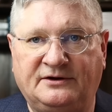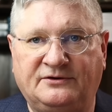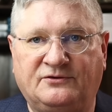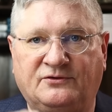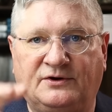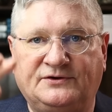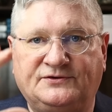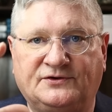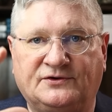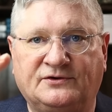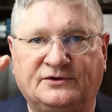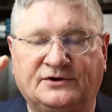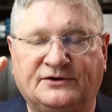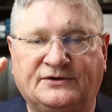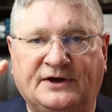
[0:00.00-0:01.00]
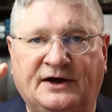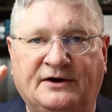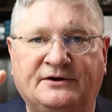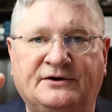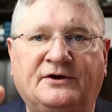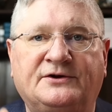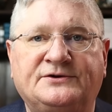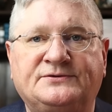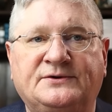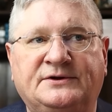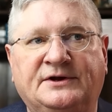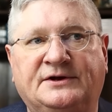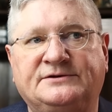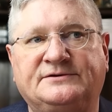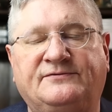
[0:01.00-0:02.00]
increase your glutathione, and also it
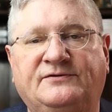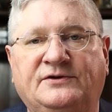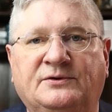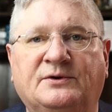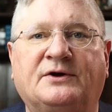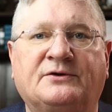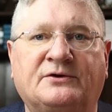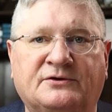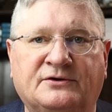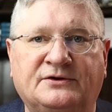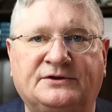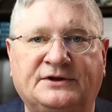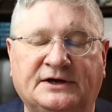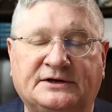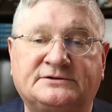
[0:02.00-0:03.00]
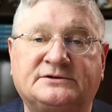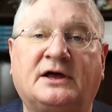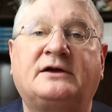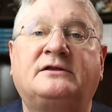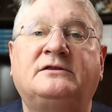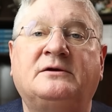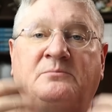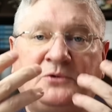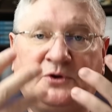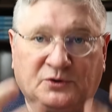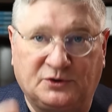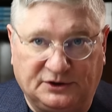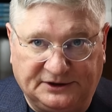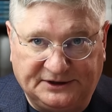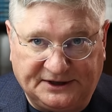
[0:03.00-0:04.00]
does a few other good things like the
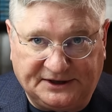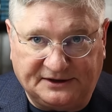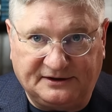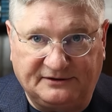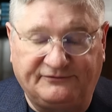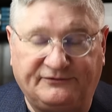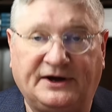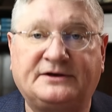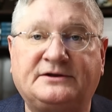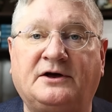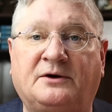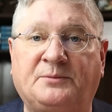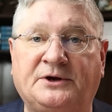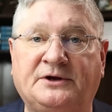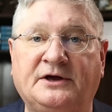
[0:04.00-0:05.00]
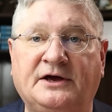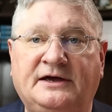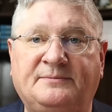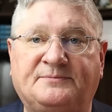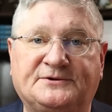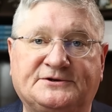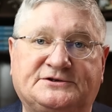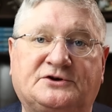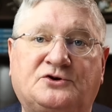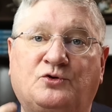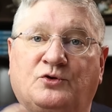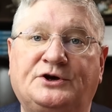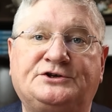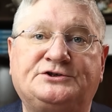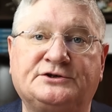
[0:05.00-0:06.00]
mucolytic effect, helping keep the
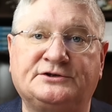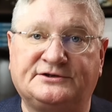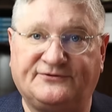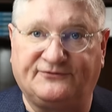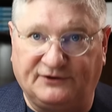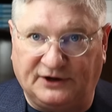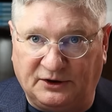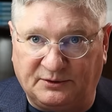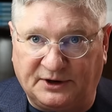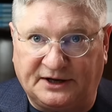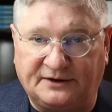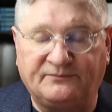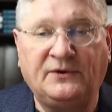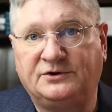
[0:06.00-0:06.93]
secretions flowing,